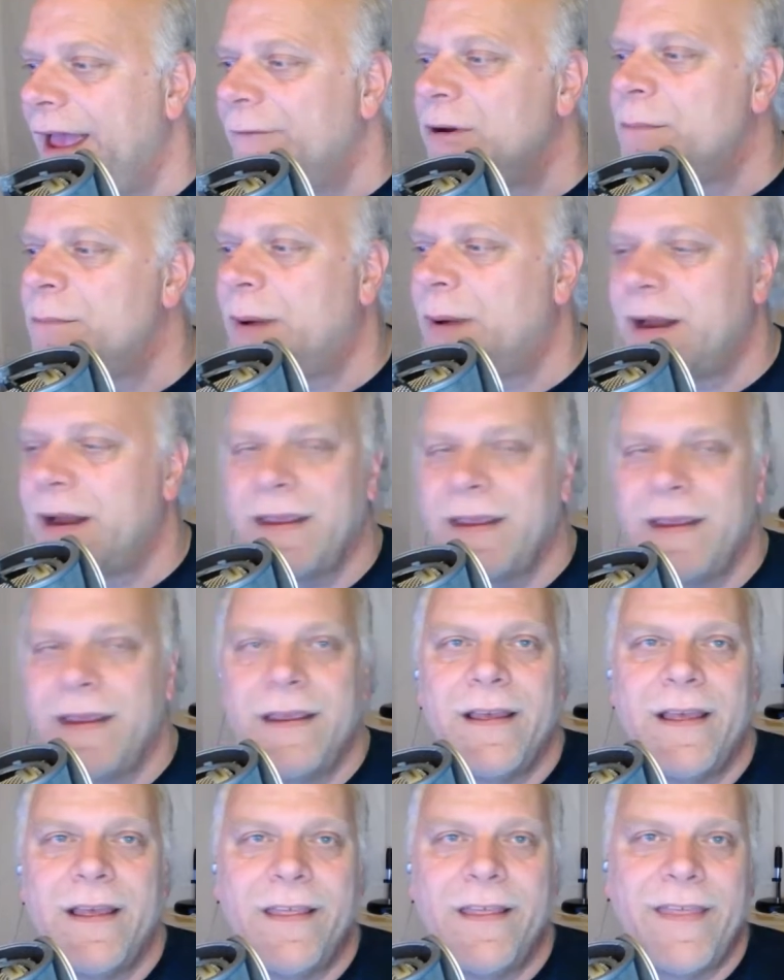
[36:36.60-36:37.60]

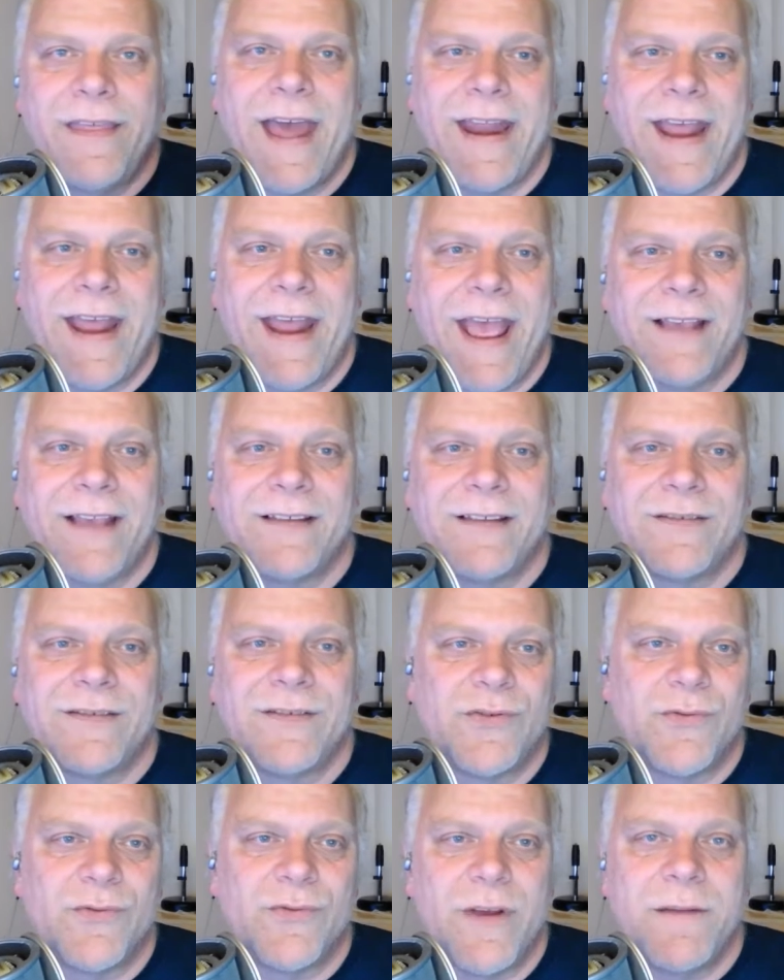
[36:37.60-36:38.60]
everybody that has
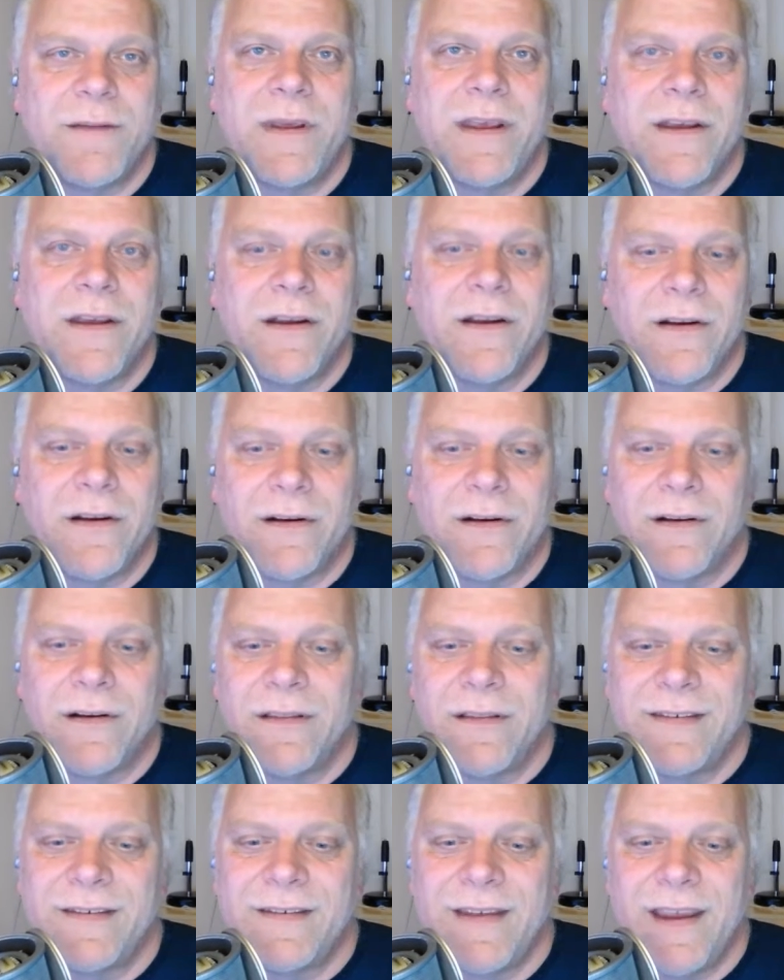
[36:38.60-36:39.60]
joined me here
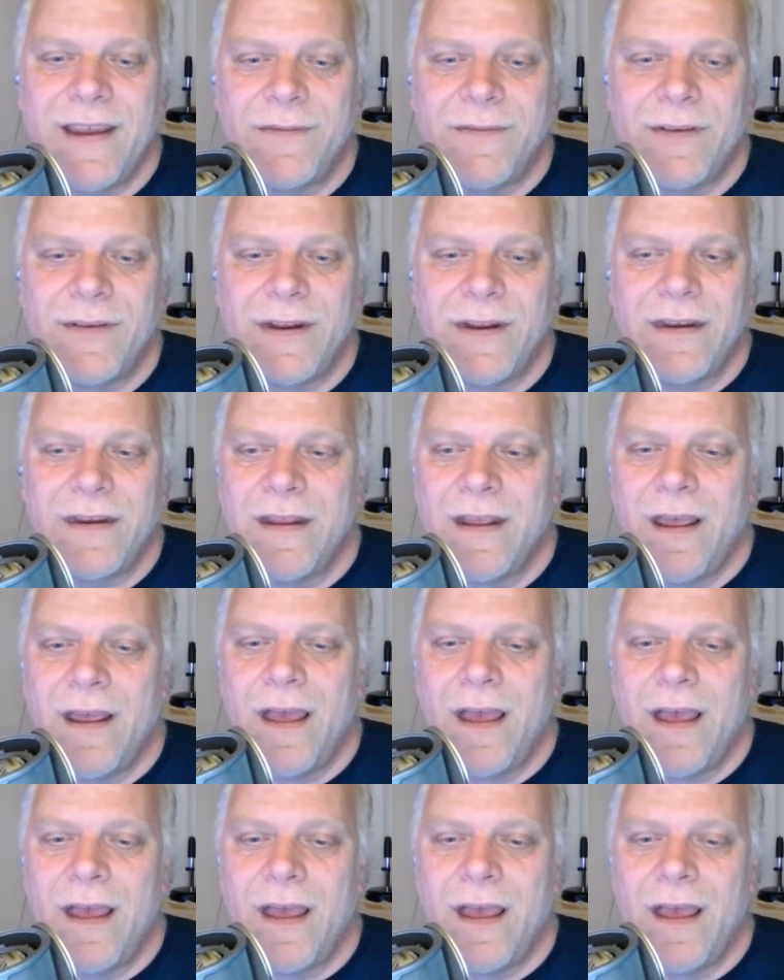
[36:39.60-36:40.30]
this evening